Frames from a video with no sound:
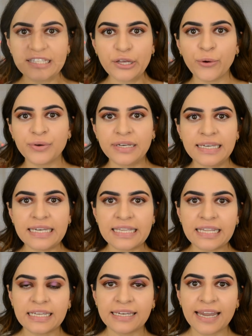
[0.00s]
so
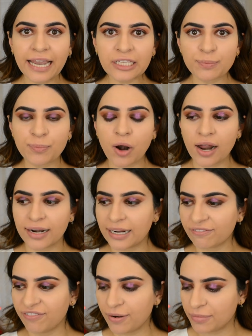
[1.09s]
the next
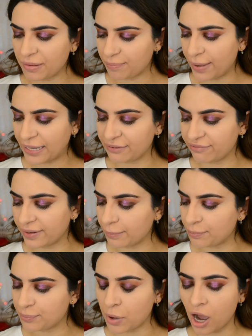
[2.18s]
product from the
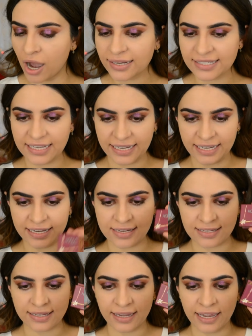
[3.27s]
Benefit box
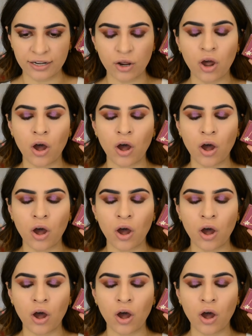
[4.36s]
is an